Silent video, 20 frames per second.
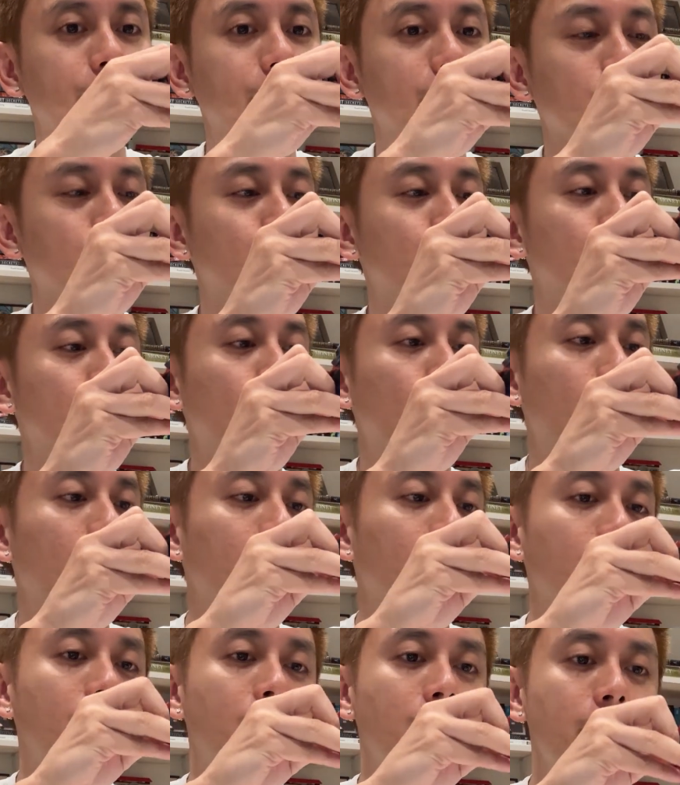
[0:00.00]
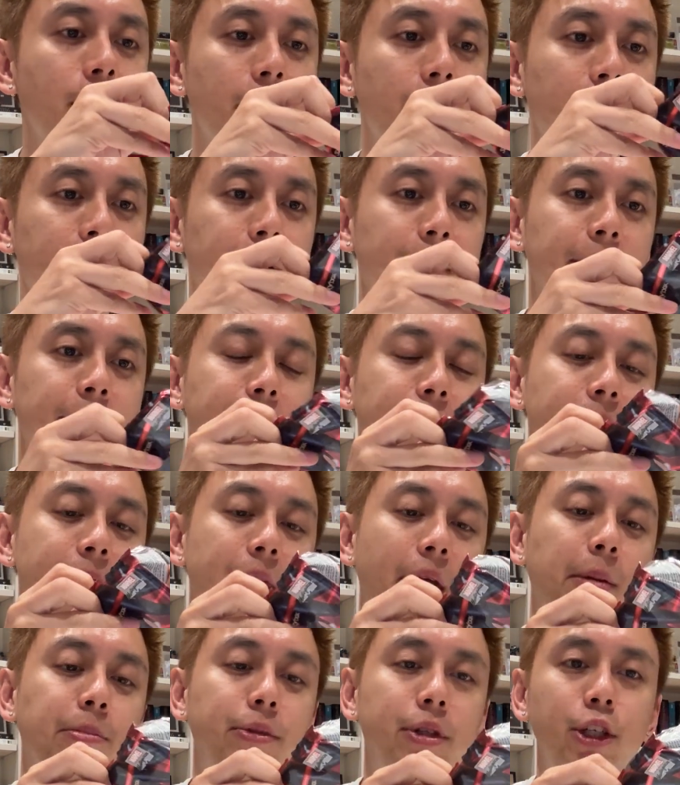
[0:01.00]
the soul,
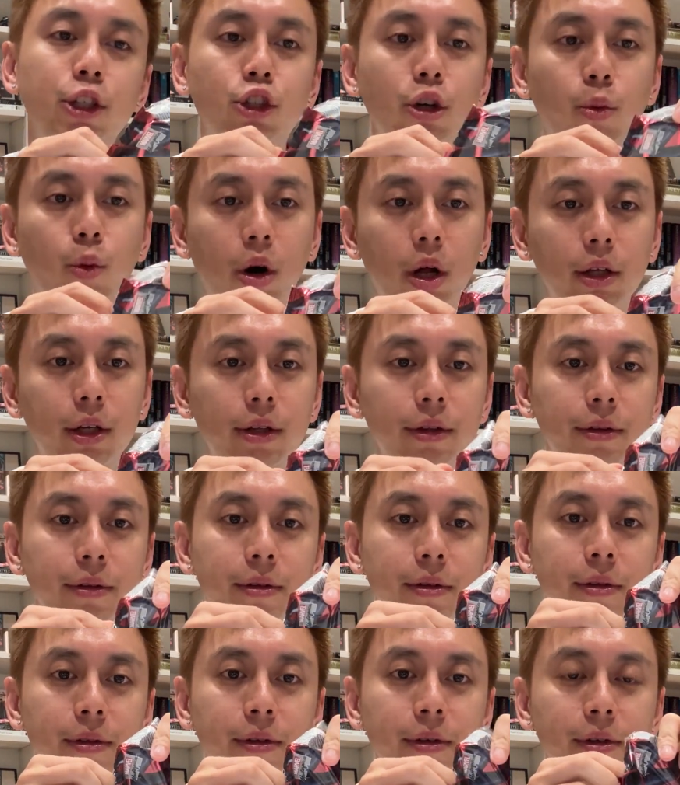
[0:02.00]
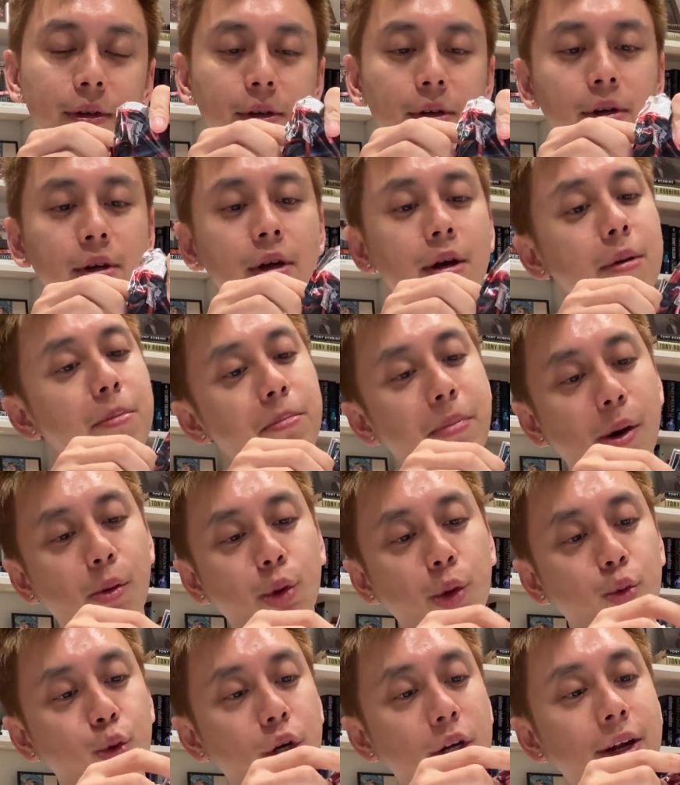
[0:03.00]
empties your wallet, but we
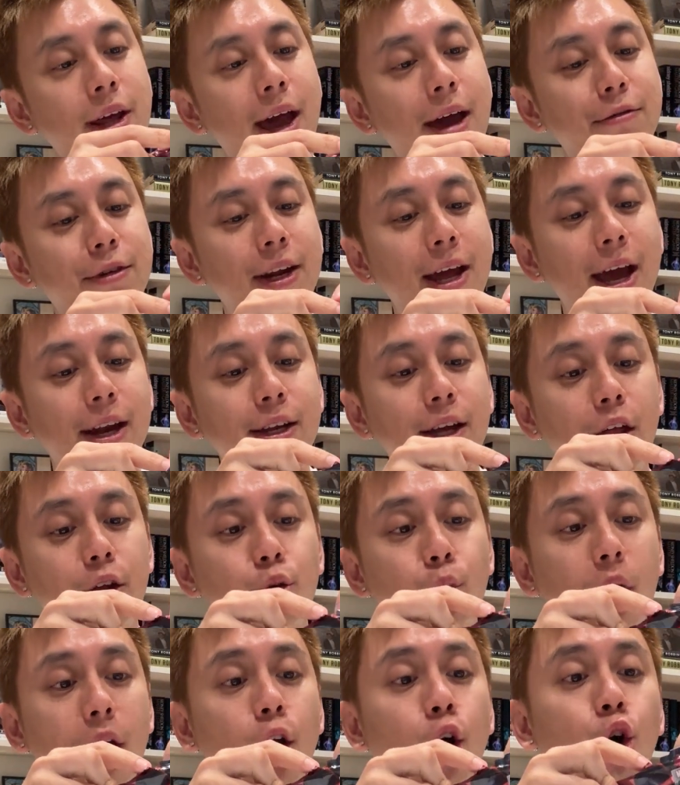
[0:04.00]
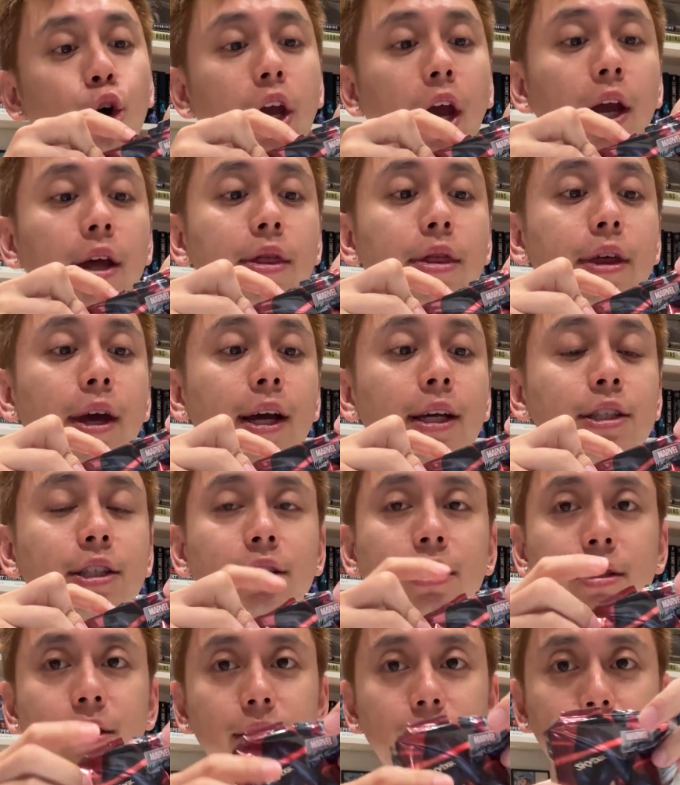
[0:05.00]
wouldn't have it any other way. Okay,
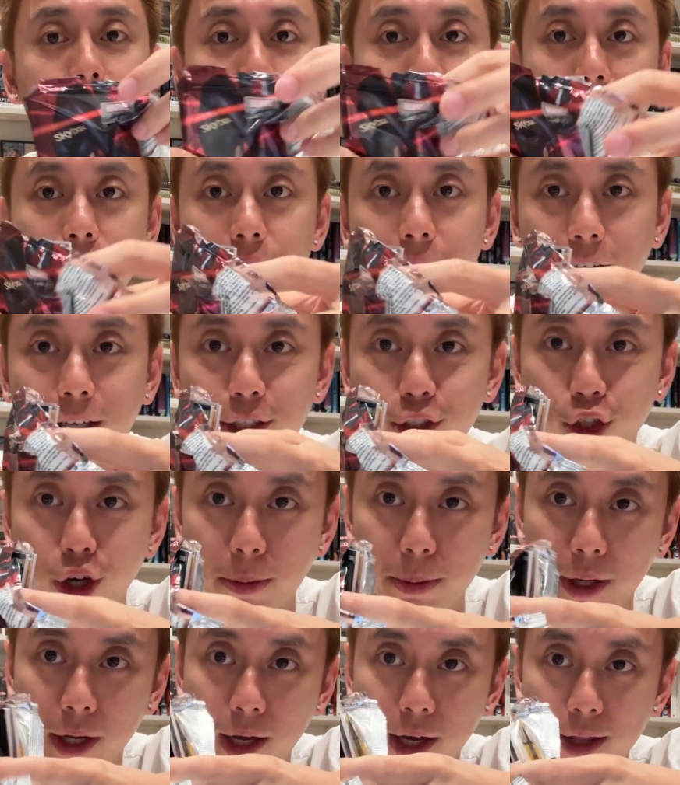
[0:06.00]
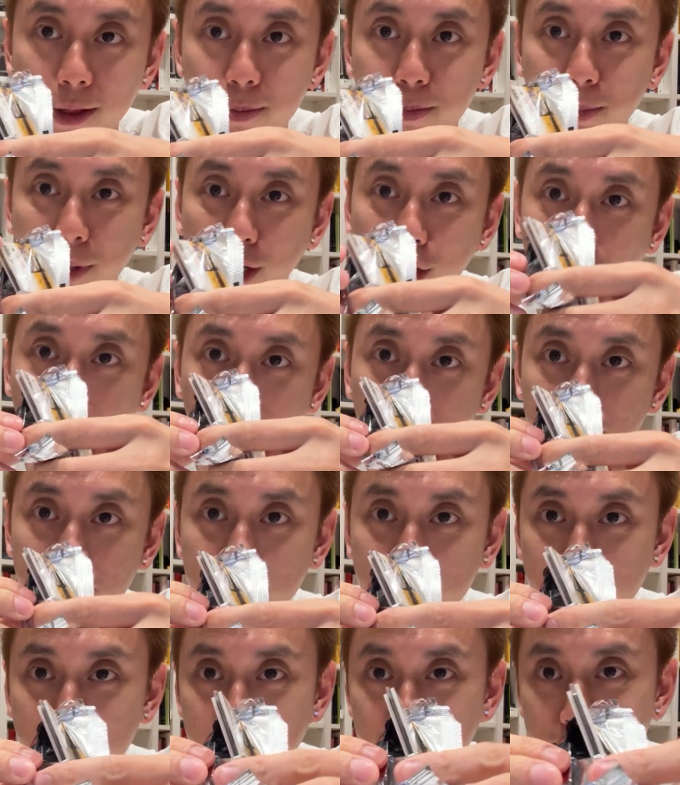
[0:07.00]
this feels like it's going to be a hit
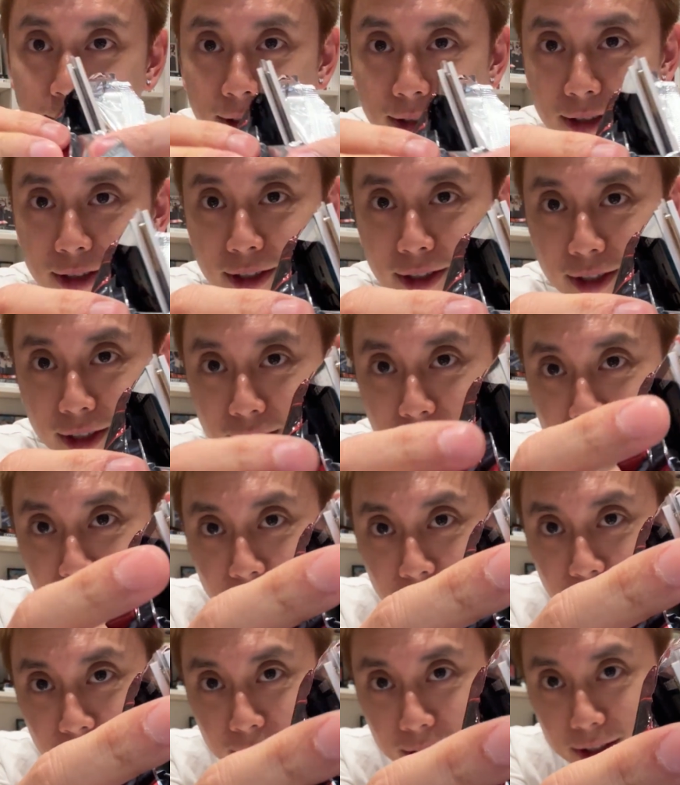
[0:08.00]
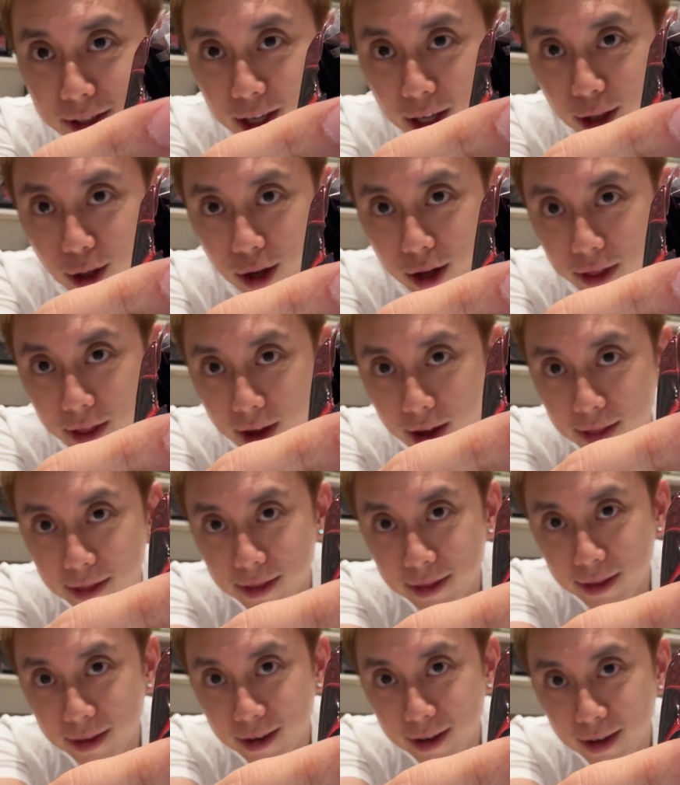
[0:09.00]
because, take a look at that.
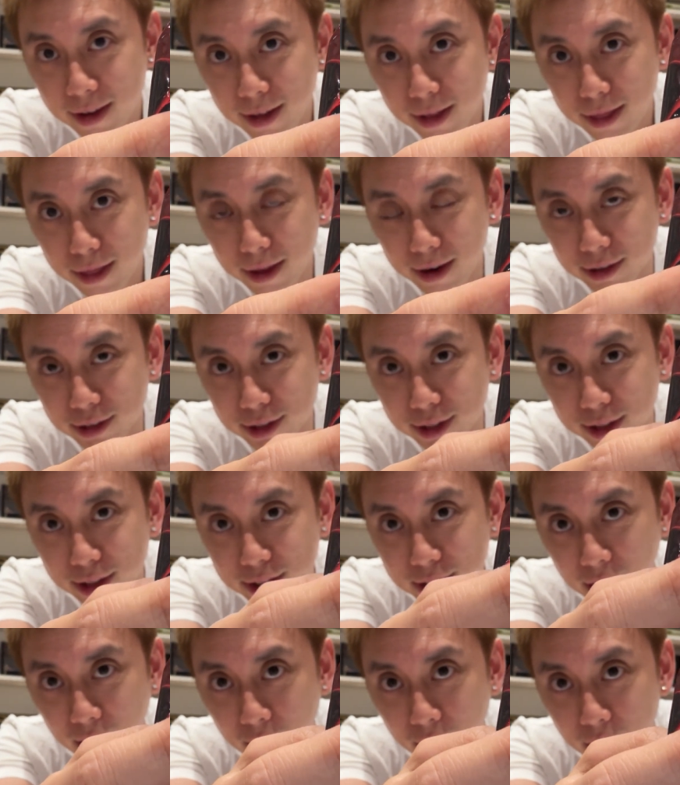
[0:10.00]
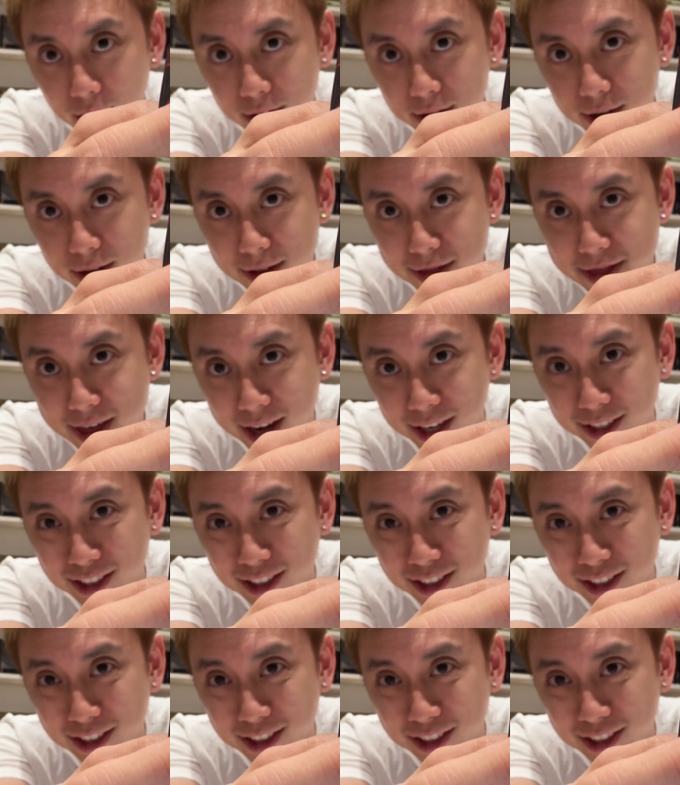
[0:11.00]
There's this card that is